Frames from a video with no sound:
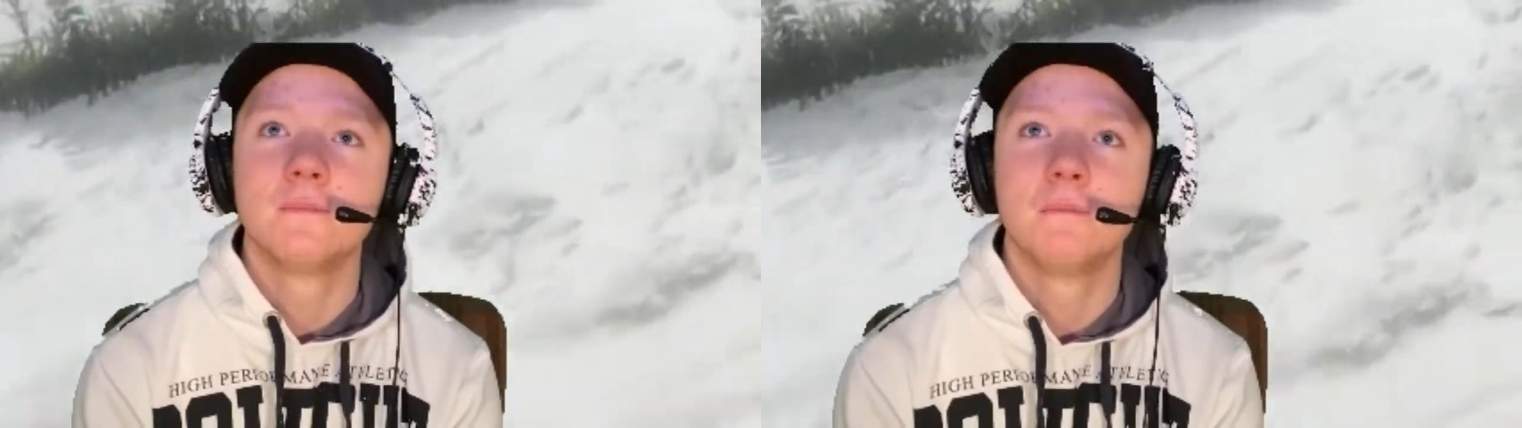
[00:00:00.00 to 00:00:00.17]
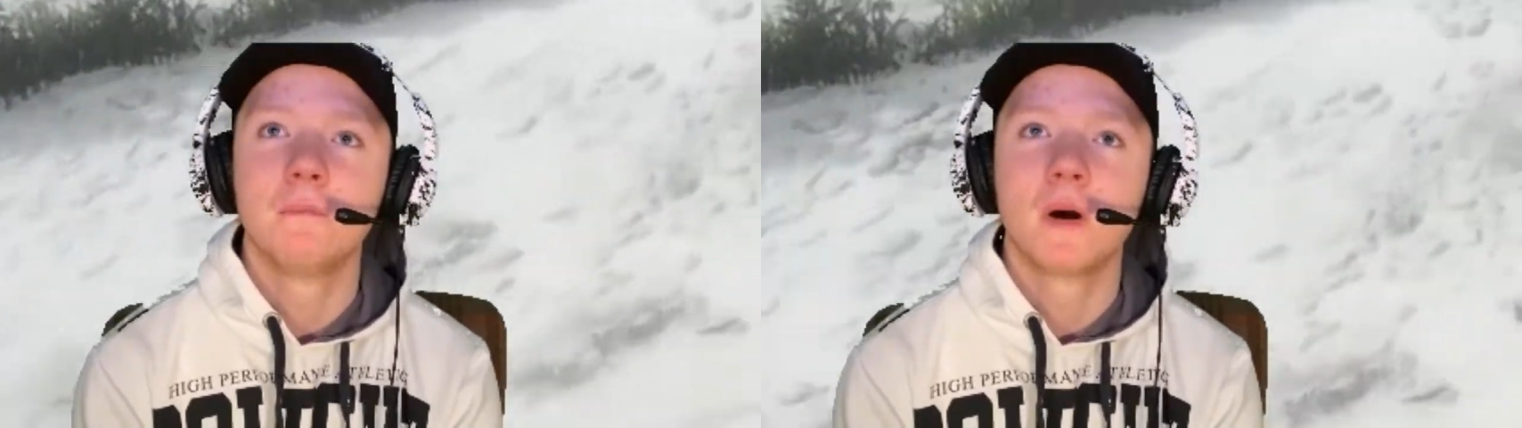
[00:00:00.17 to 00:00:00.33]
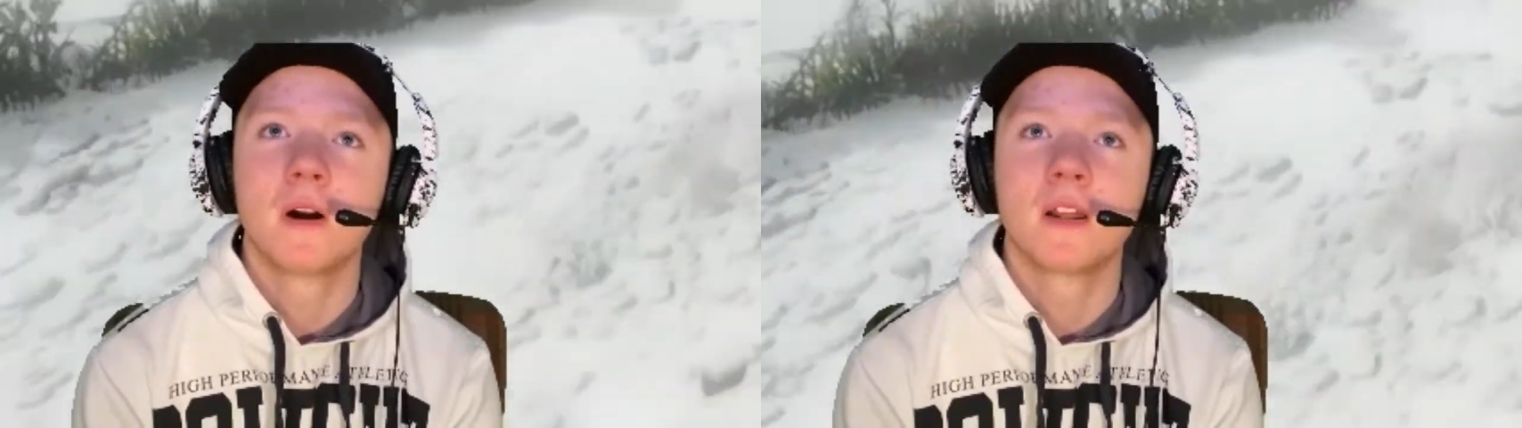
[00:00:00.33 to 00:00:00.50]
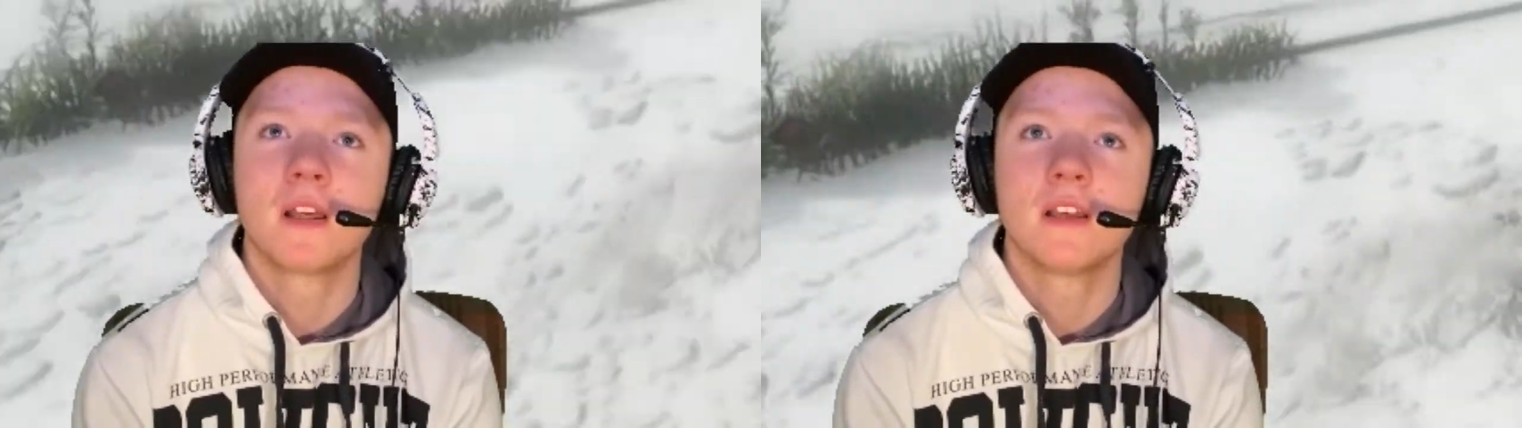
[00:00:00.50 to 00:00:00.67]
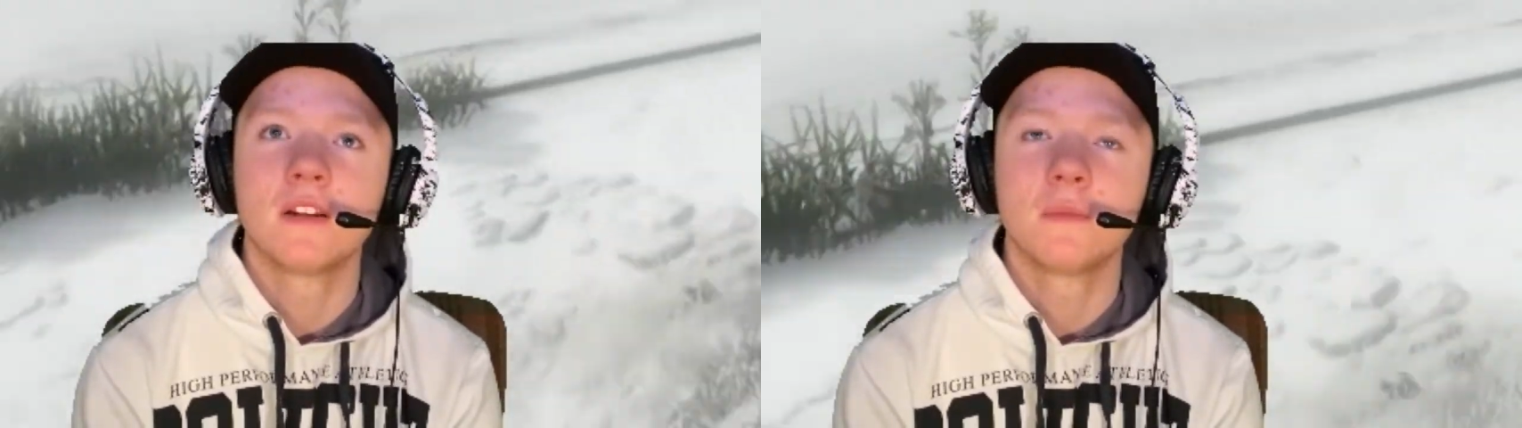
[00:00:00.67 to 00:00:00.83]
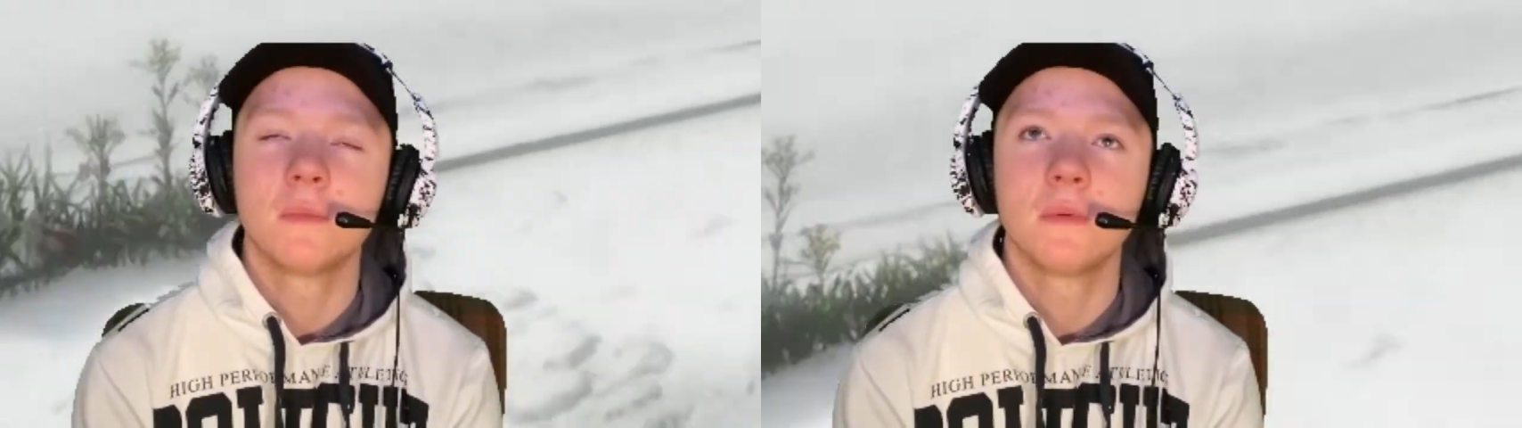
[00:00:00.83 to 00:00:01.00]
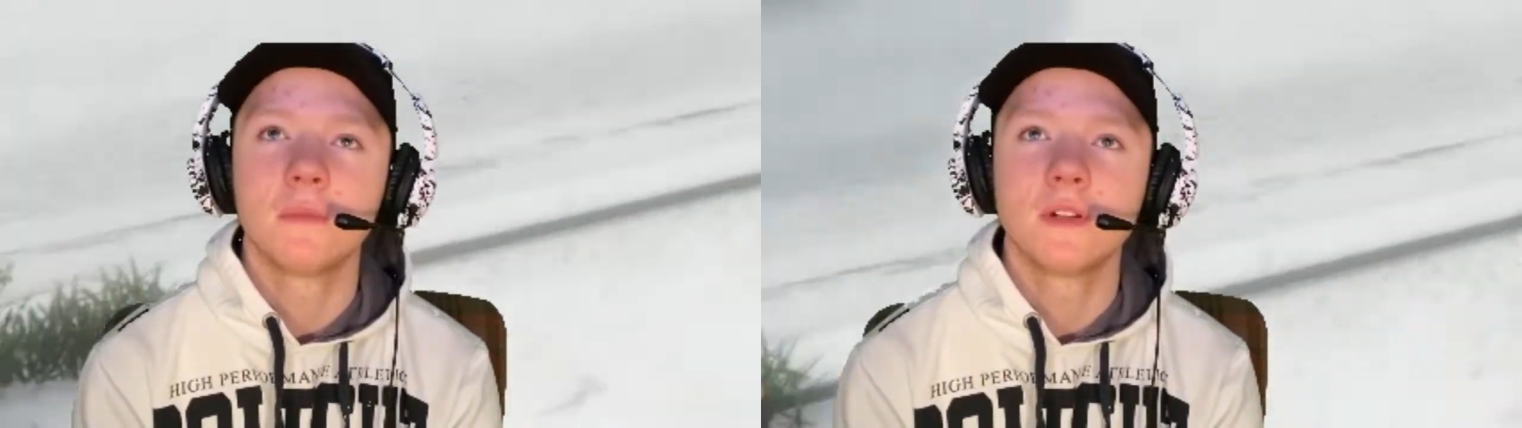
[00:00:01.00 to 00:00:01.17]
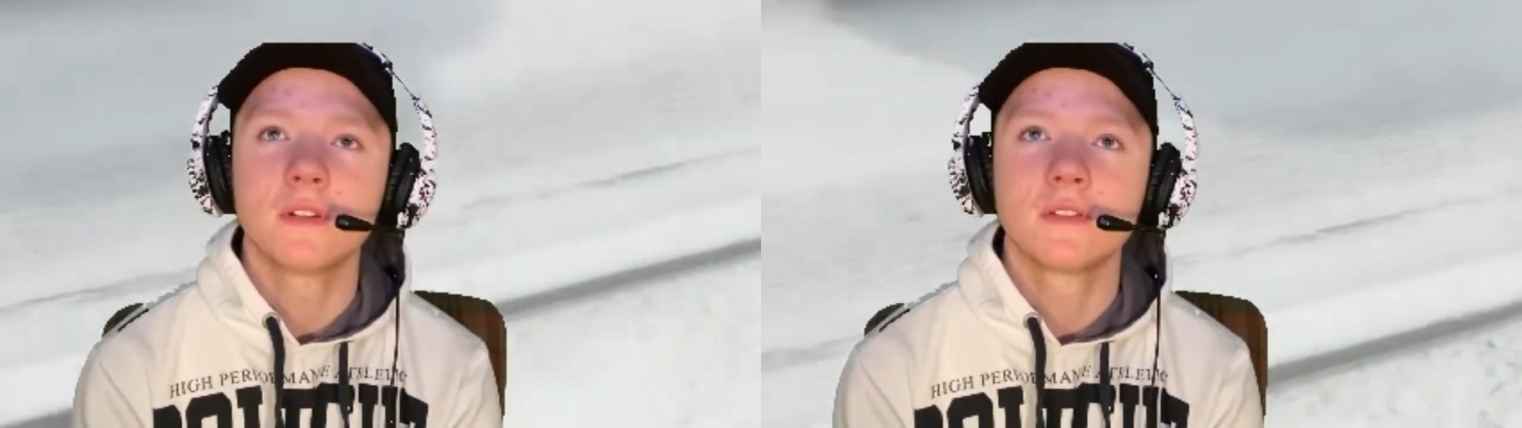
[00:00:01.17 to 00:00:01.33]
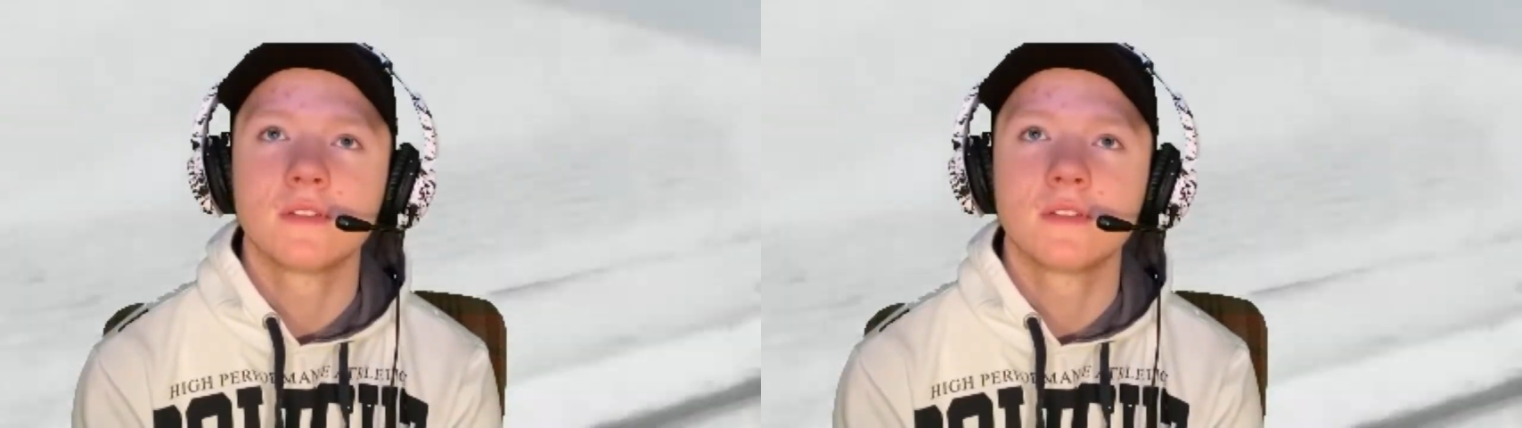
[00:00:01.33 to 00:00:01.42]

Marty aided me, man.